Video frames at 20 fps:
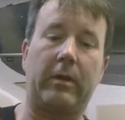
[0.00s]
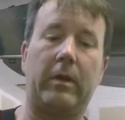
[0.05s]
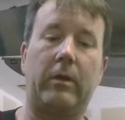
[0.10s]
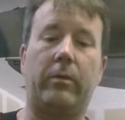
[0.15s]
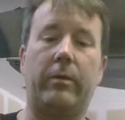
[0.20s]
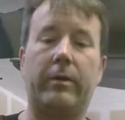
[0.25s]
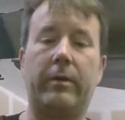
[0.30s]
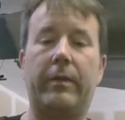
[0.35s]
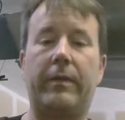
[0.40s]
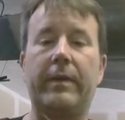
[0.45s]

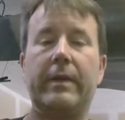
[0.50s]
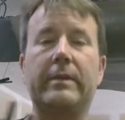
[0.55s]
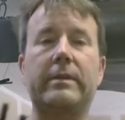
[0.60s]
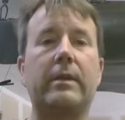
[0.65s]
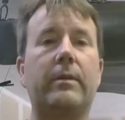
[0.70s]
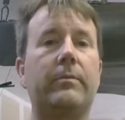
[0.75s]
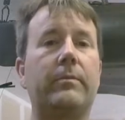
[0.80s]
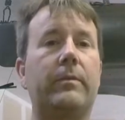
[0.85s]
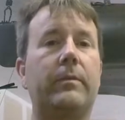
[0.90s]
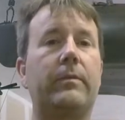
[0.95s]
one of the things
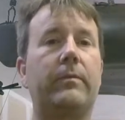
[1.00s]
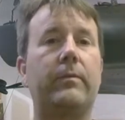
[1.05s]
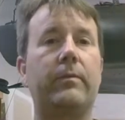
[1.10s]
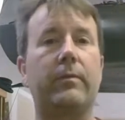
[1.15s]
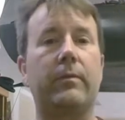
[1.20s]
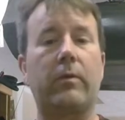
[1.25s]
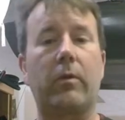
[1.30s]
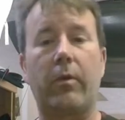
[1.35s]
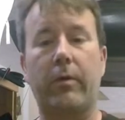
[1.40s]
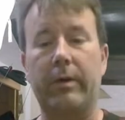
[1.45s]
I'm
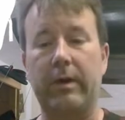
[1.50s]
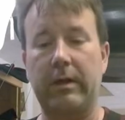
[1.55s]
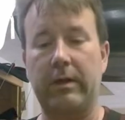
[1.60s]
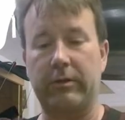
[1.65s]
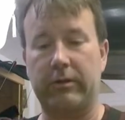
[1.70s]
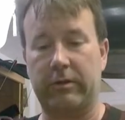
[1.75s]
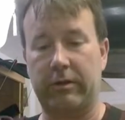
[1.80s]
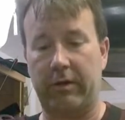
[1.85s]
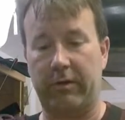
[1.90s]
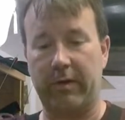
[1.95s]
going
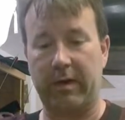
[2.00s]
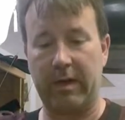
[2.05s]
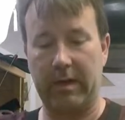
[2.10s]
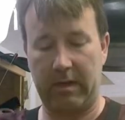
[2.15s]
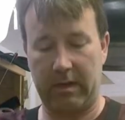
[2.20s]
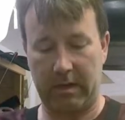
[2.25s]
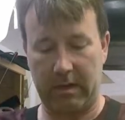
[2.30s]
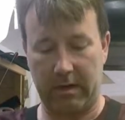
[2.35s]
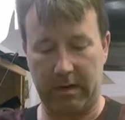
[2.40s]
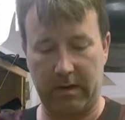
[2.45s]
against the grain
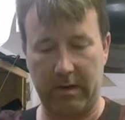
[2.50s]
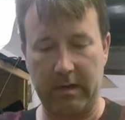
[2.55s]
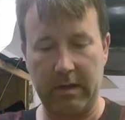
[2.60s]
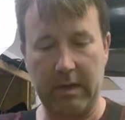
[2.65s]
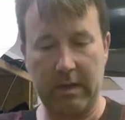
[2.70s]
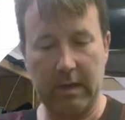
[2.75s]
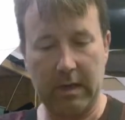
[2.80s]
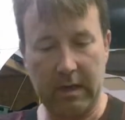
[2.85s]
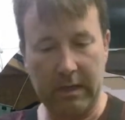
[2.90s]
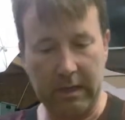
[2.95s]
here,
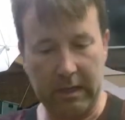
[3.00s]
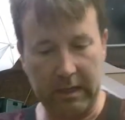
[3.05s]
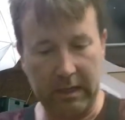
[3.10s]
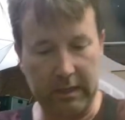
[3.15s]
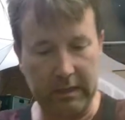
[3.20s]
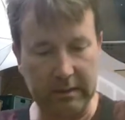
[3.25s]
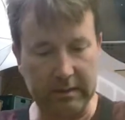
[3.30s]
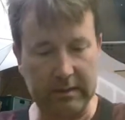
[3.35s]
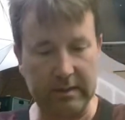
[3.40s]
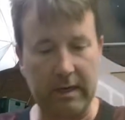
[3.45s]
and
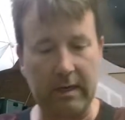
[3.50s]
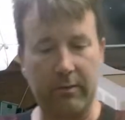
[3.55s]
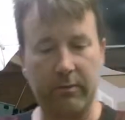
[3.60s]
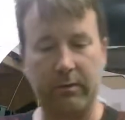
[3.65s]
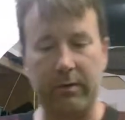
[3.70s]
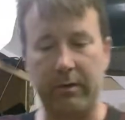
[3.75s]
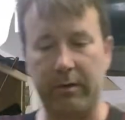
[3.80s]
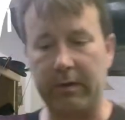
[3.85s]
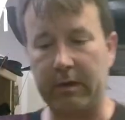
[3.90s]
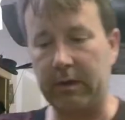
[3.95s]
it's not
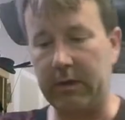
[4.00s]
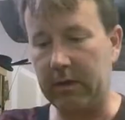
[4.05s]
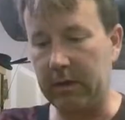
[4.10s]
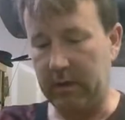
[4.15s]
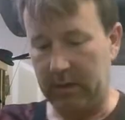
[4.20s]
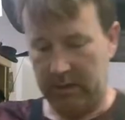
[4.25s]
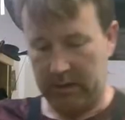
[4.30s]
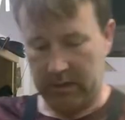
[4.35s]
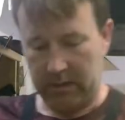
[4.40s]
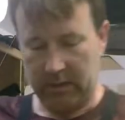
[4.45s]
really
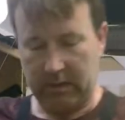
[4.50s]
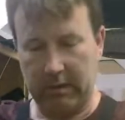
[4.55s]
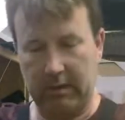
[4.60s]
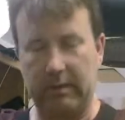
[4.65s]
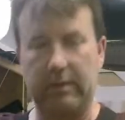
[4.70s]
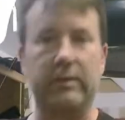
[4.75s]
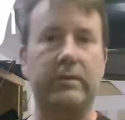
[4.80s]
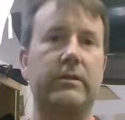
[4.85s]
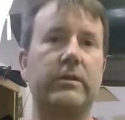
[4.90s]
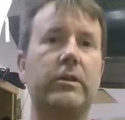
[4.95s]
a
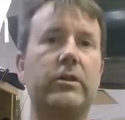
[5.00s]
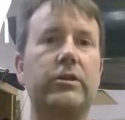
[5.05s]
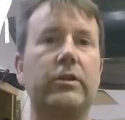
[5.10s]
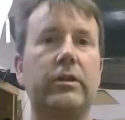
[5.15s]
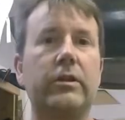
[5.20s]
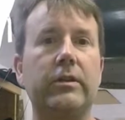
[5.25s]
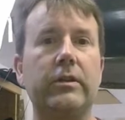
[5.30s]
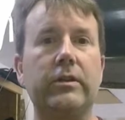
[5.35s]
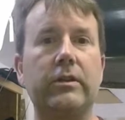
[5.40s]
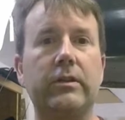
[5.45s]

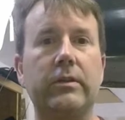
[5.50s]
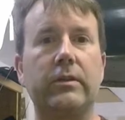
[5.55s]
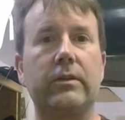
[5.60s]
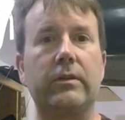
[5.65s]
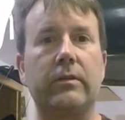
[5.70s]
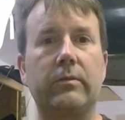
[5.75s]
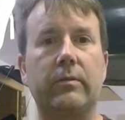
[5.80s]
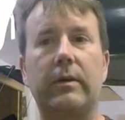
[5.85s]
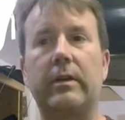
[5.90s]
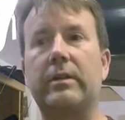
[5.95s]
decision.
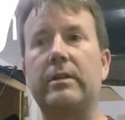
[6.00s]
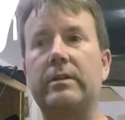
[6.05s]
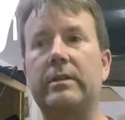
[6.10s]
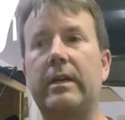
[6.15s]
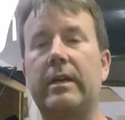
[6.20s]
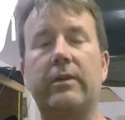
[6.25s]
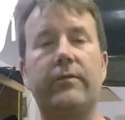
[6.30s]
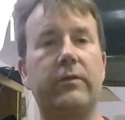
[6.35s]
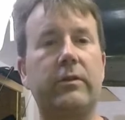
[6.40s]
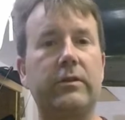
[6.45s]
Well, it is
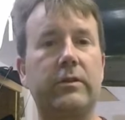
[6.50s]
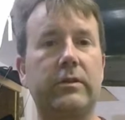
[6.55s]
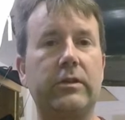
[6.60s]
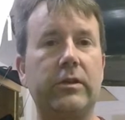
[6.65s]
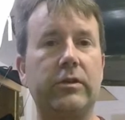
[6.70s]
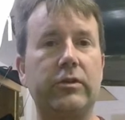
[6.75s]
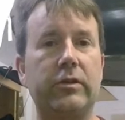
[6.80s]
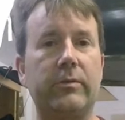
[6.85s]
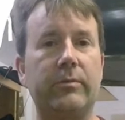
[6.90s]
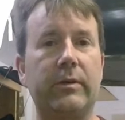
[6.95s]
kind of a
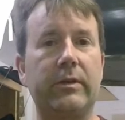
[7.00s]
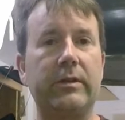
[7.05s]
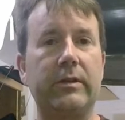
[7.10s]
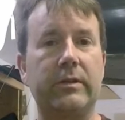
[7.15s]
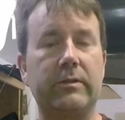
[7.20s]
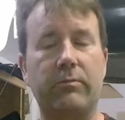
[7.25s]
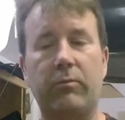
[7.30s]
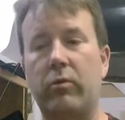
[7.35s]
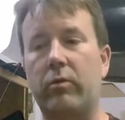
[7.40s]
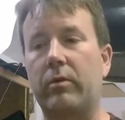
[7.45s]
decision, but
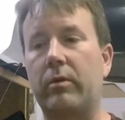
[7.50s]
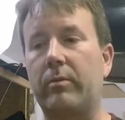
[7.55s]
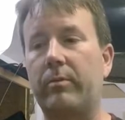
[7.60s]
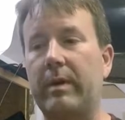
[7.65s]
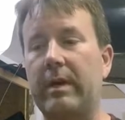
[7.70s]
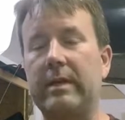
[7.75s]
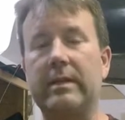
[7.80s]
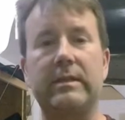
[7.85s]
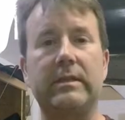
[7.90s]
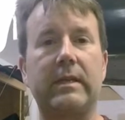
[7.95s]
it's more
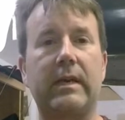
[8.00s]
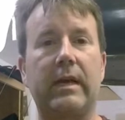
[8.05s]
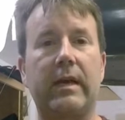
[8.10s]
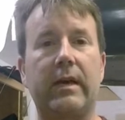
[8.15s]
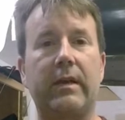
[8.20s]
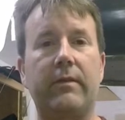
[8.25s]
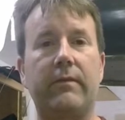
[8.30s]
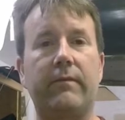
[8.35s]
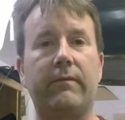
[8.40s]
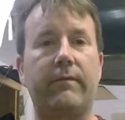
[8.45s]
based
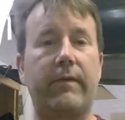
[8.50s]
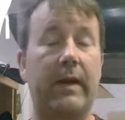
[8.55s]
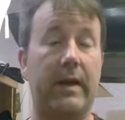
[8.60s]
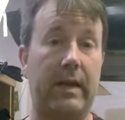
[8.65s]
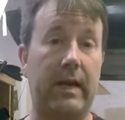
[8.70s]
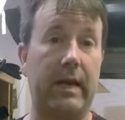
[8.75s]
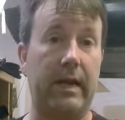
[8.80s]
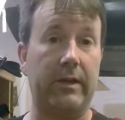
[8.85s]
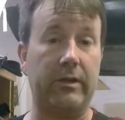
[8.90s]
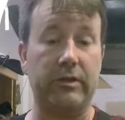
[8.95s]
on
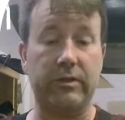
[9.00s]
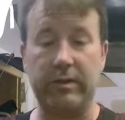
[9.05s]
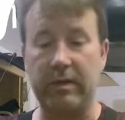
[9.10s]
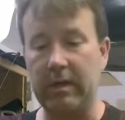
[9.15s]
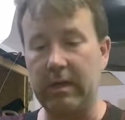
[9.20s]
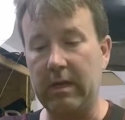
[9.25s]
finance.